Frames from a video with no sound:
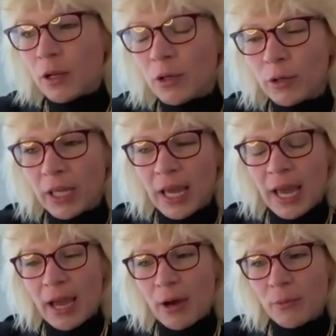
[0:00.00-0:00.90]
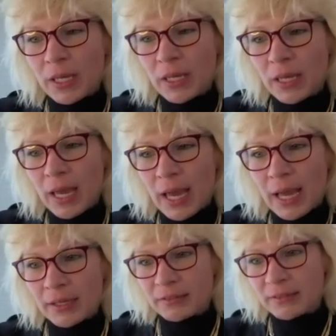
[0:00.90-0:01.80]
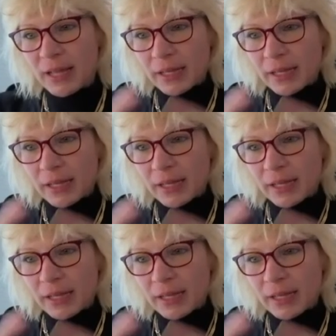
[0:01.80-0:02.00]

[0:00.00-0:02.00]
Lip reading: looking at how we can get our stack